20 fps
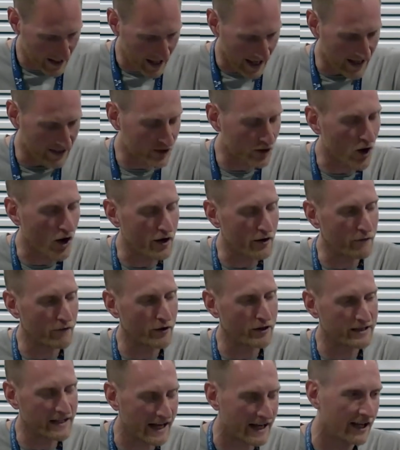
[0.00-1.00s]
It's kind of
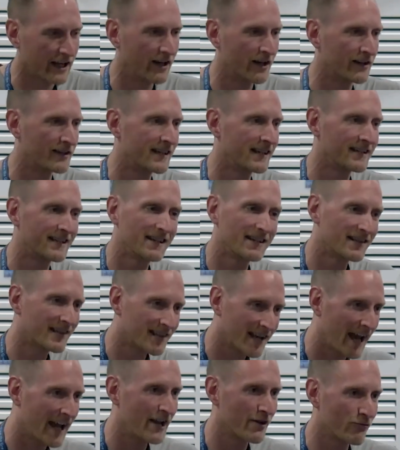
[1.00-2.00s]
ridiculous, it's
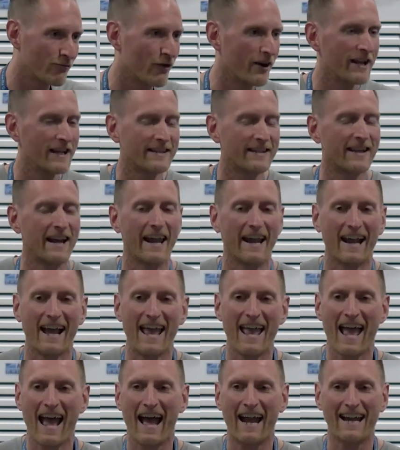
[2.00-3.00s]
insane reasoning,
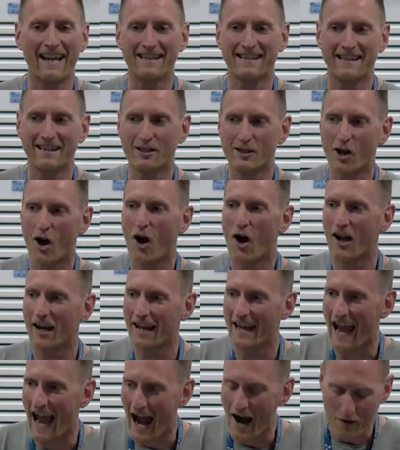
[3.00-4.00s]
and it's
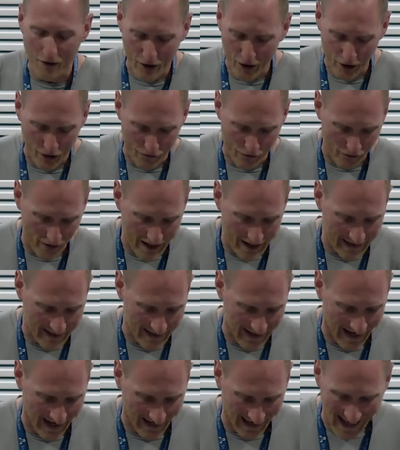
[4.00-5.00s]
entirely arrogant
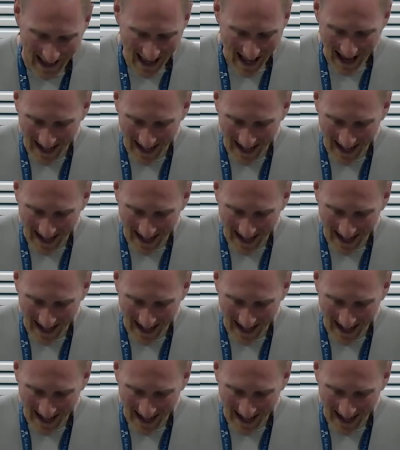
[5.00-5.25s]
reasoning,